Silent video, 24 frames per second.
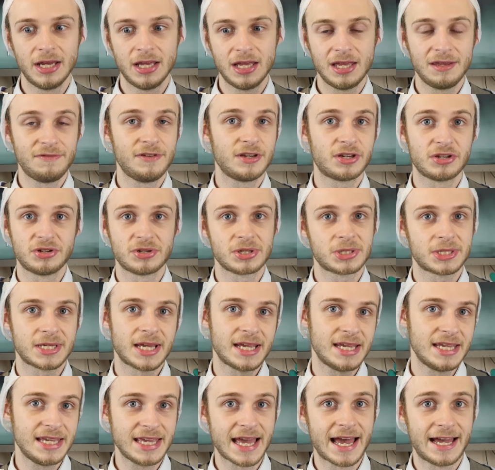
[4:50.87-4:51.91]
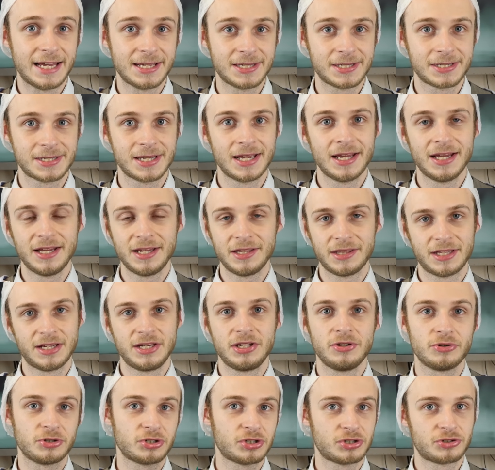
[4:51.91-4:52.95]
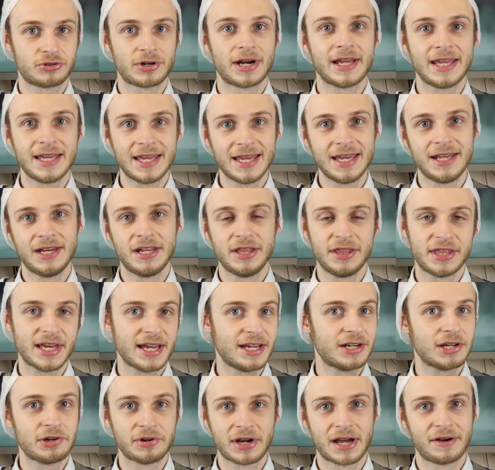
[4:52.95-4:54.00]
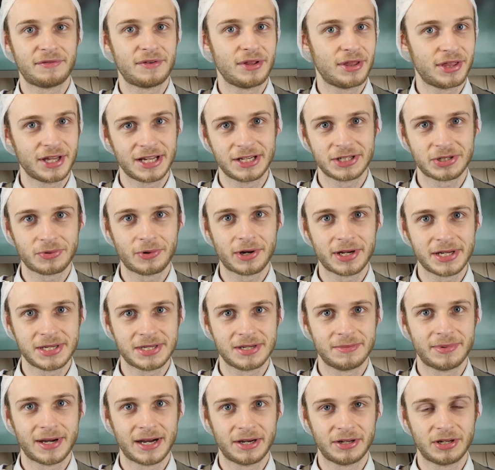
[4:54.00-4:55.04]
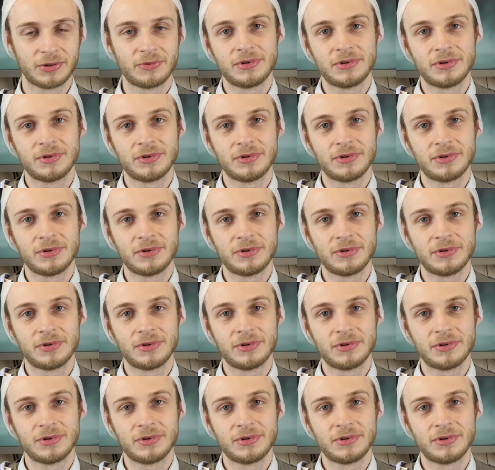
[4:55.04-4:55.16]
If you can just say yes, then you're straight in and they don't have to think twice about it,